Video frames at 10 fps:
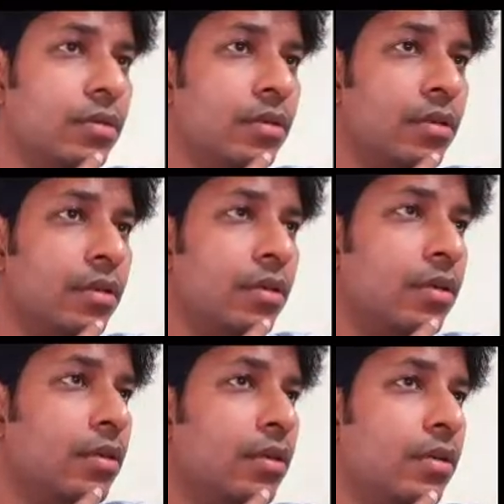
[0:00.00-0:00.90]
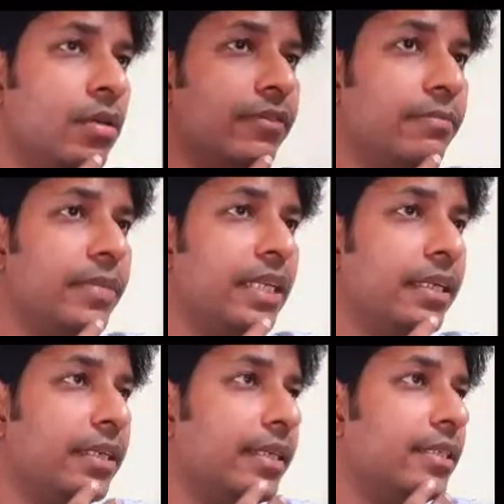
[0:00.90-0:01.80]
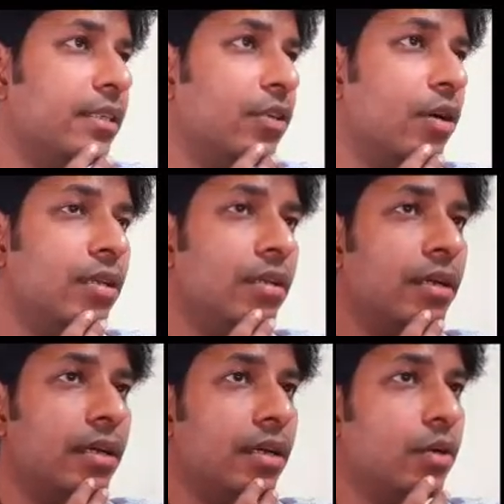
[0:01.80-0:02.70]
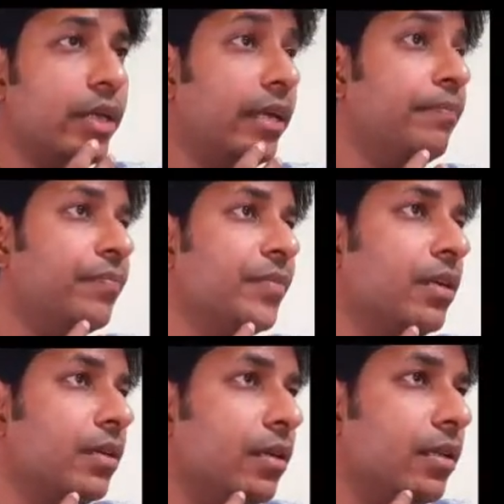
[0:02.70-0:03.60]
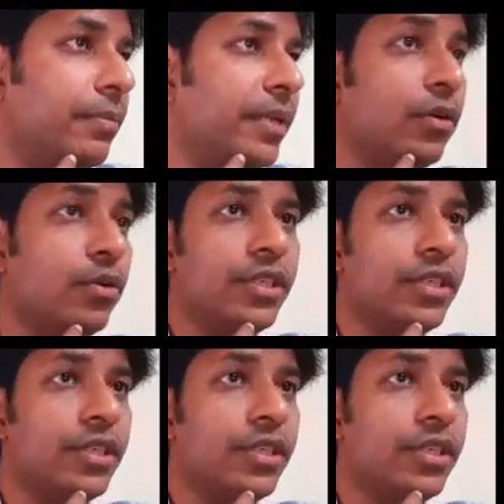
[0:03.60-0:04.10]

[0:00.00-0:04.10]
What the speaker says: I'll have to give the billing details and all. Okay, let me close this window.